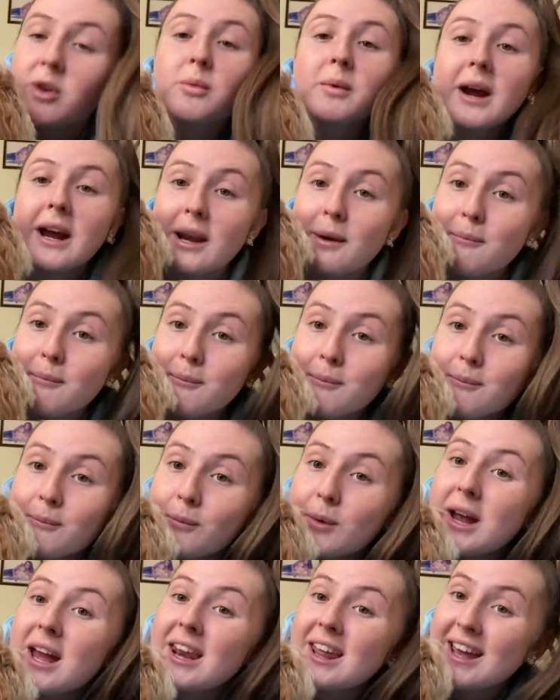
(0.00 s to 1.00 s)

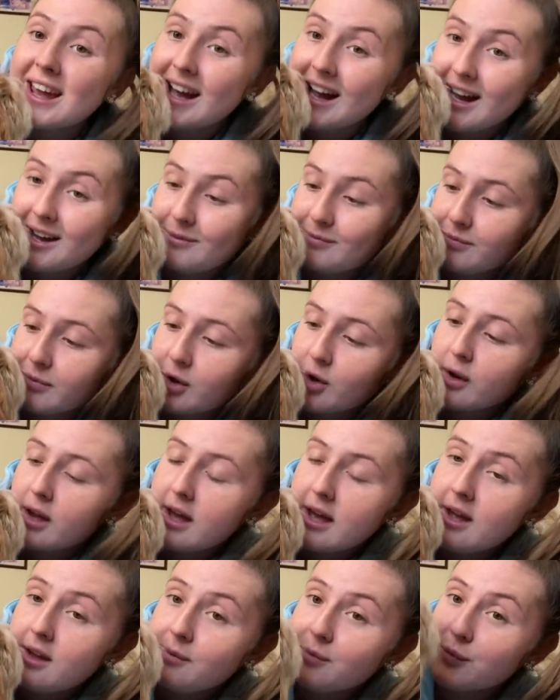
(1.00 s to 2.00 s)
We're getting a cat,
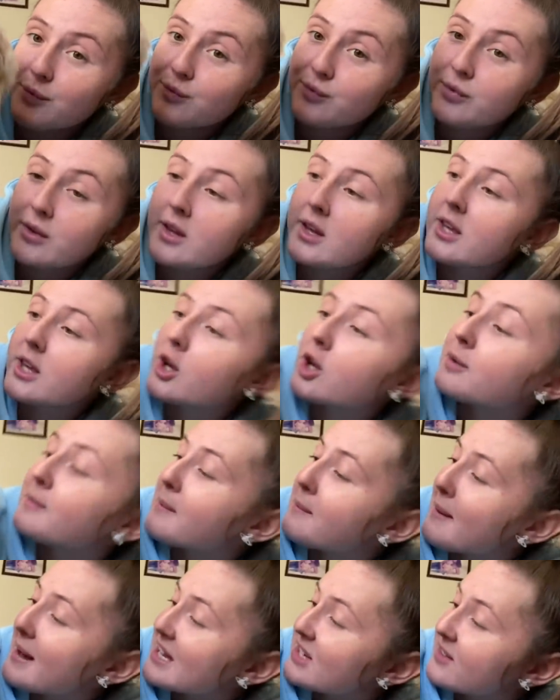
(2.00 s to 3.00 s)
okay? You're going to
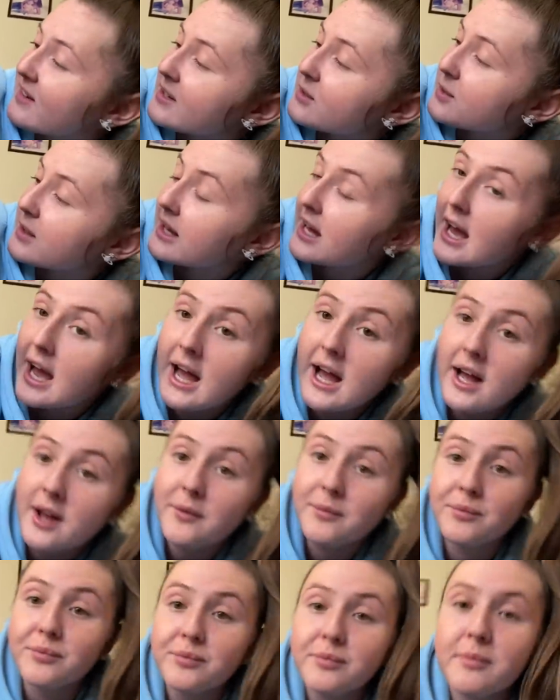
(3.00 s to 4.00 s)
be best friends with a cat.
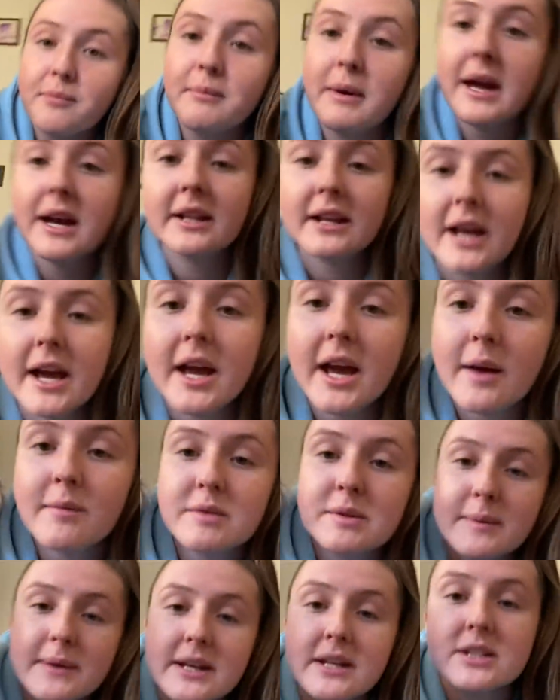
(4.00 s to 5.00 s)
Bailey, I'm
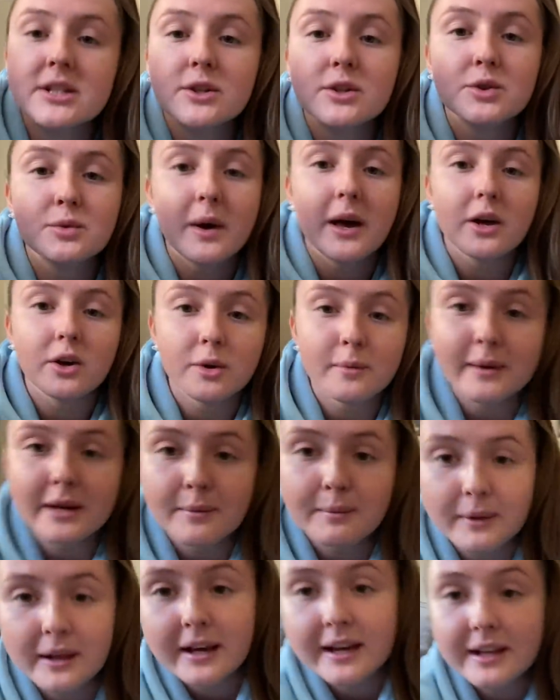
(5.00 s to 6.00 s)
speaking to you as well. Come here,
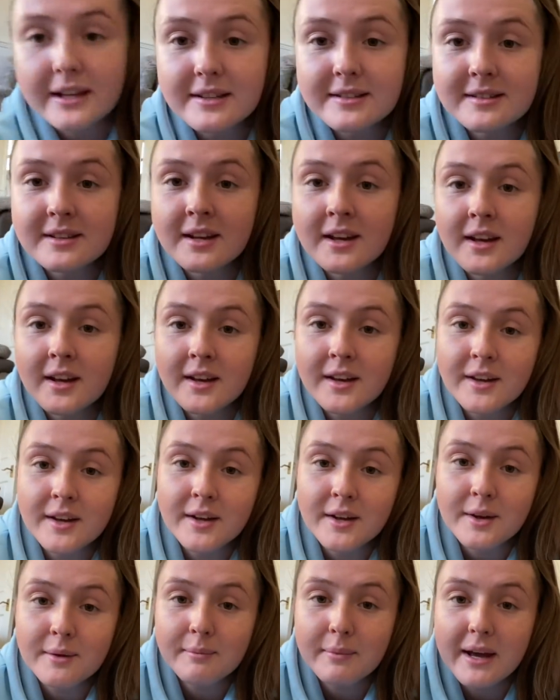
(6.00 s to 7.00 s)
please.
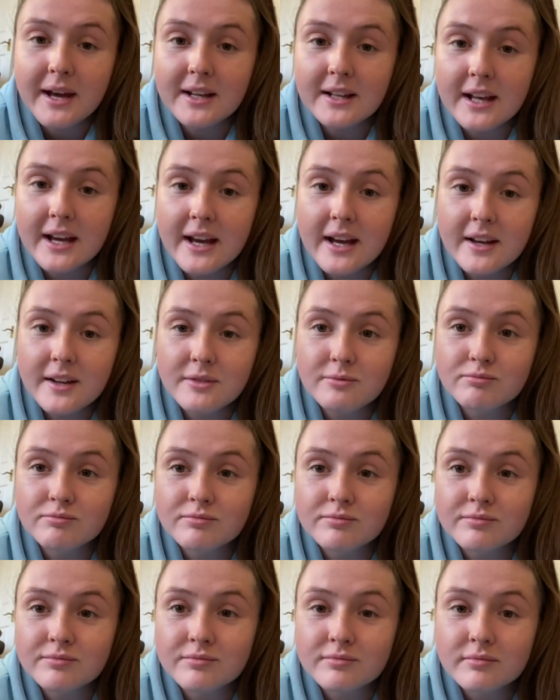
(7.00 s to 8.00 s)
Bailey,
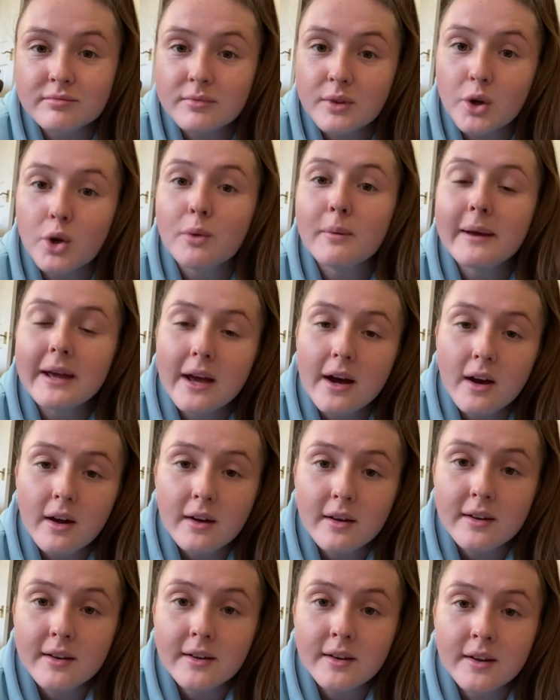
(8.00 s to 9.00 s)
come here.
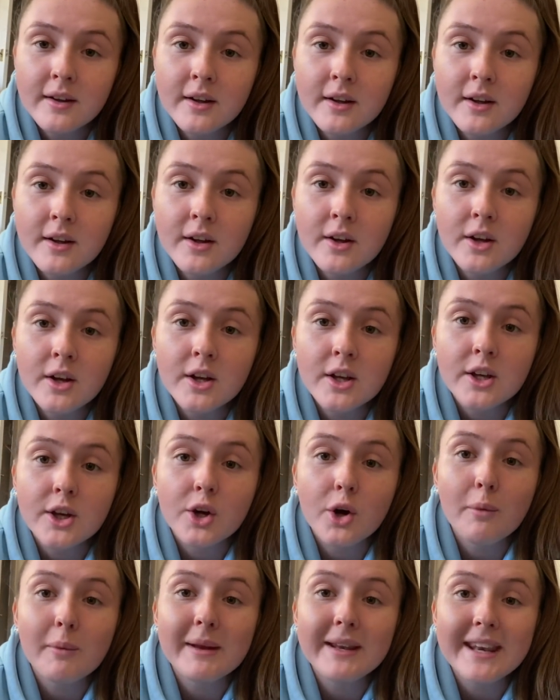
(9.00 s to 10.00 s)
You're
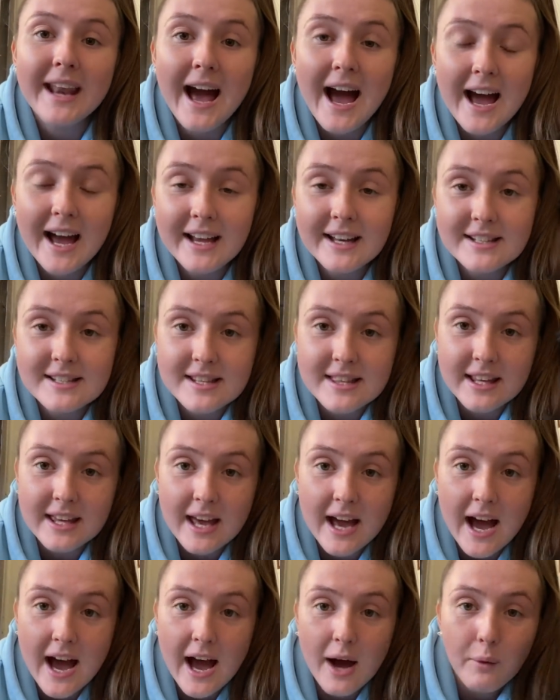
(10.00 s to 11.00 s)
going to be nice to the
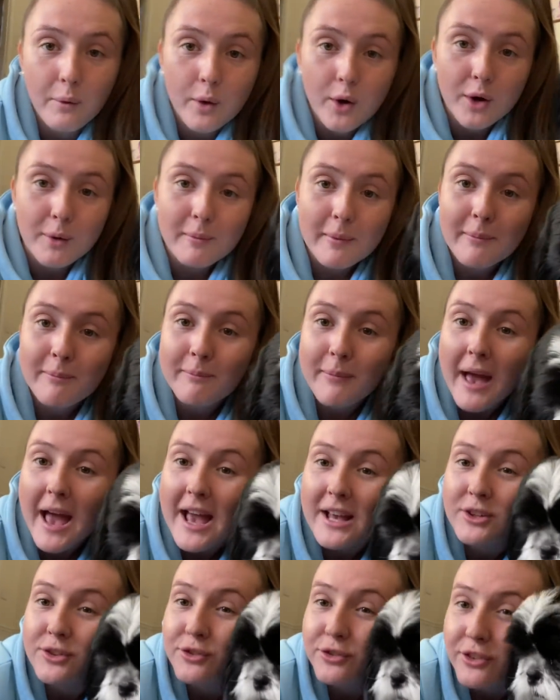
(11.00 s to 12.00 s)
cat. We're going to be
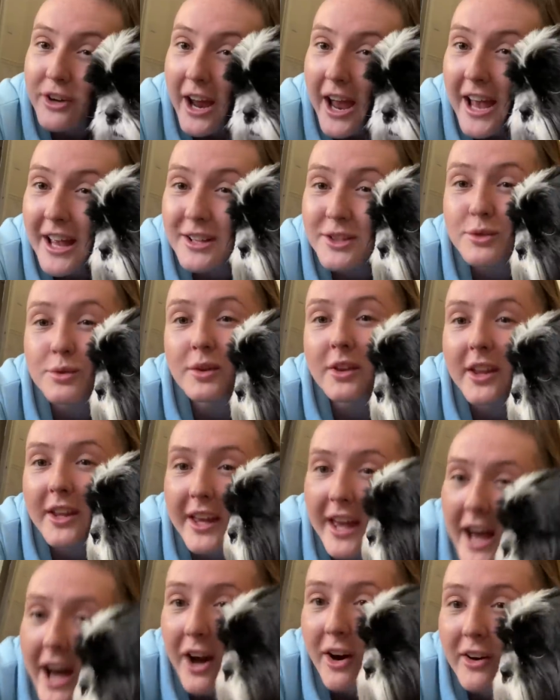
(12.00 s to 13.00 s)
best friends with a
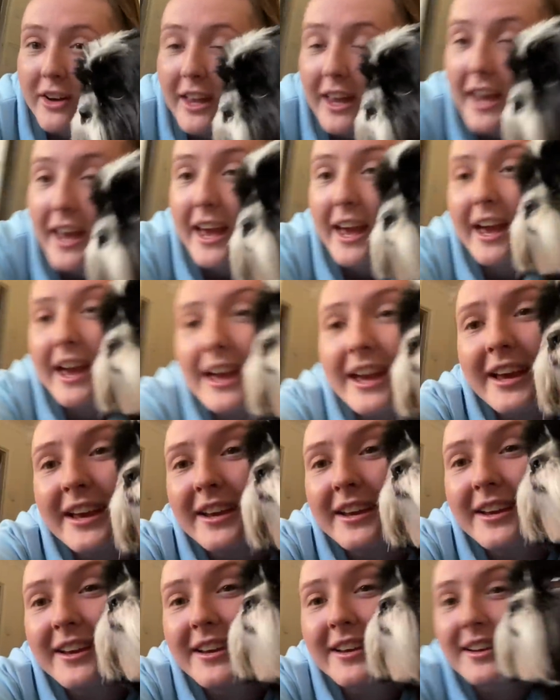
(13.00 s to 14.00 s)
cat, okay?
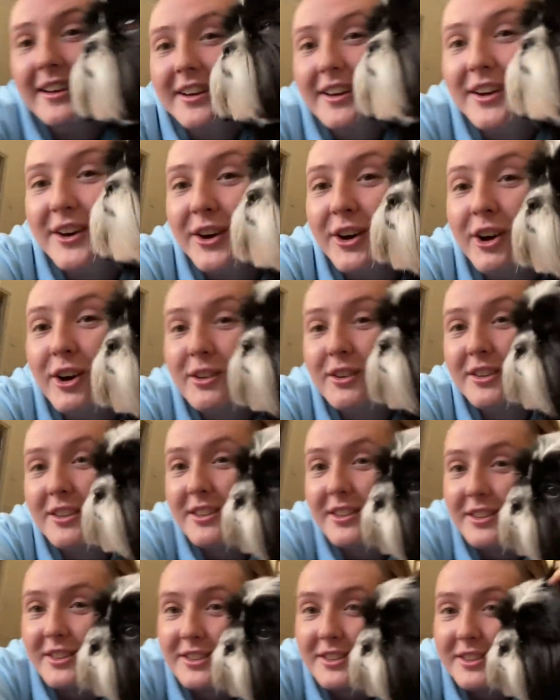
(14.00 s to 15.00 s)
Hope doesn't look